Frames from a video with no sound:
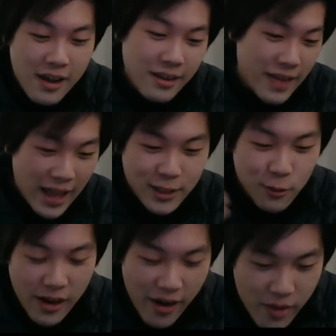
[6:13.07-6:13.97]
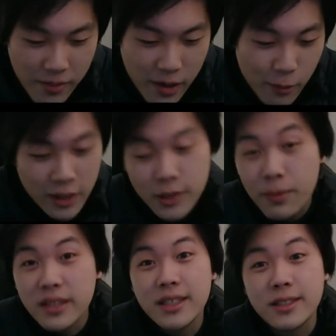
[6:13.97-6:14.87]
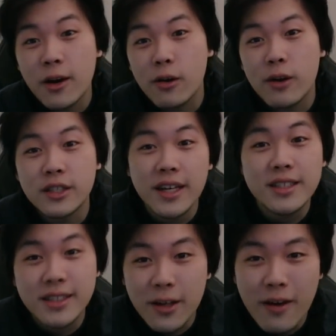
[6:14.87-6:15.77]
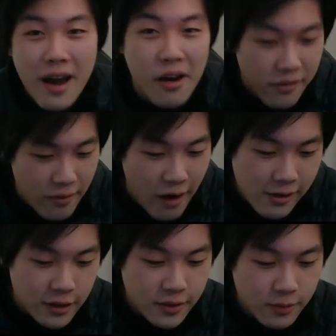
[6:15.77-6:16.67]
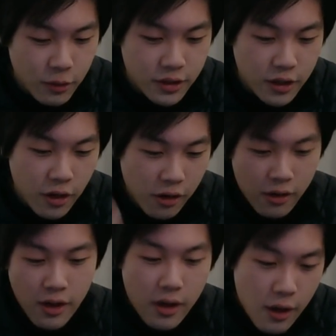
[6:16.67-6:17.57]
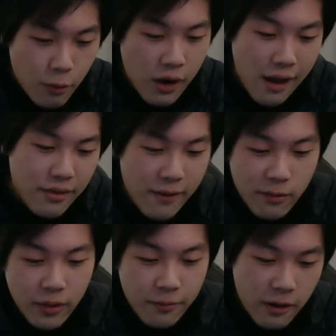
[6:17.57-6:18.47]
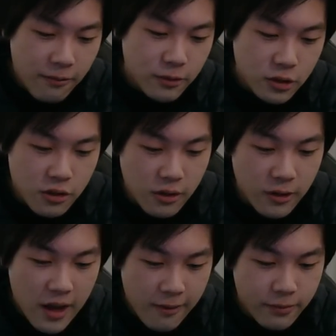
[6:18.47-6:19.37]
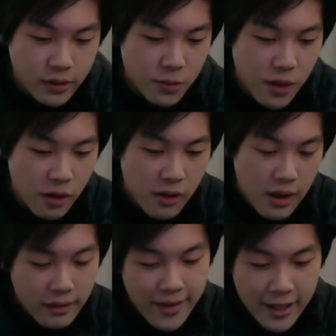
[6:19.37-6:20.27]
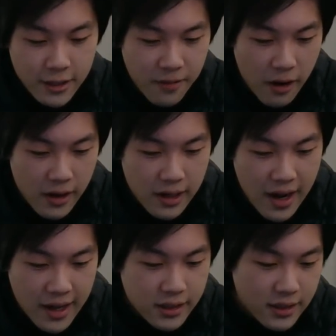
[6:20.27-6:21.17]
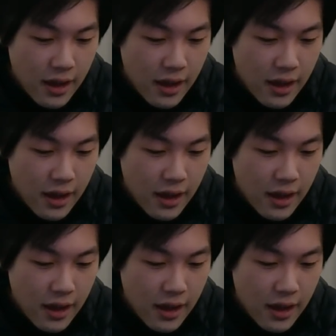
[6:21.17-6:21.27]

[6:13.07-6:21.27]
That's what everybody wants. Princess Turtle Rush is still, however, very useful, so we'll have that from the 5th to the 9th as well. That's very nice.